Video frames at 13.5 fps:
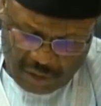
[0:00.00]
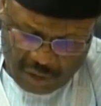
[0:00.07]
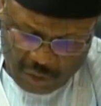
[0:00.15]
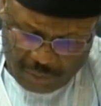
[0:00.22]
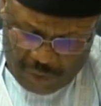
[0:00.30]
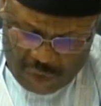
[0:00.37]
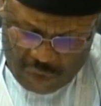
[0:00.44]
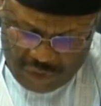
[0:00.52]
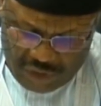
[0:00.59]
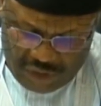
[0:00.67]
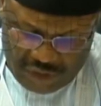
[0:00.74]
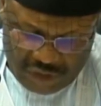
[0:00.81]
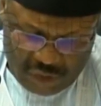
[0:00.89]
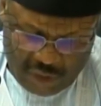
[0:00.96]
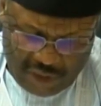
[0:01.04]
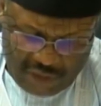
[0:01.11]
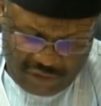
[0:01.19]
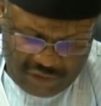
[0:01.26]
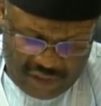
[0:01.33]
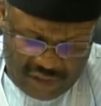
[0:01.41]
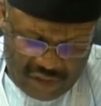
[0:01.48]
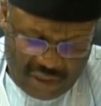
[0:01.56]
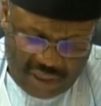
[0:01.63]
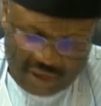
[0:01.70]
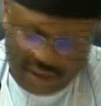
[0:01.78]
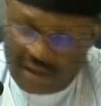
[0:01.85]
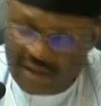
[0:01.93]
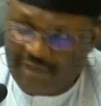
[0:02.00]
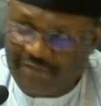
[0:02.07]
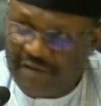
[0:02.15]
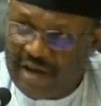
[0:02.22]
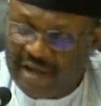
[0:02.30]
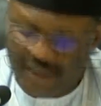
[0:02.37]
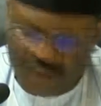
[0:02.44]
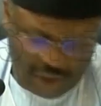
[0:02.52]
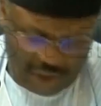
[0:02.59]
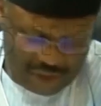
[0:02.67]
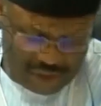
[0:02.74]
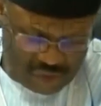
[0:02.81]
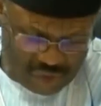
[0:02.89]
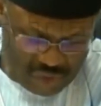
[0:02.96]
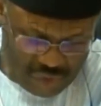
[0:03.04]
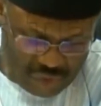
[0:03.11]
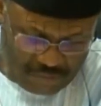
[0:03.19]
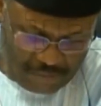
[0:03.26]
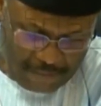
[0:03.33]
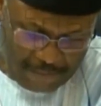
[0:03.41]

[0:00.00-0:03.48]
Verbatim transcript: the opportunity to address identified challenges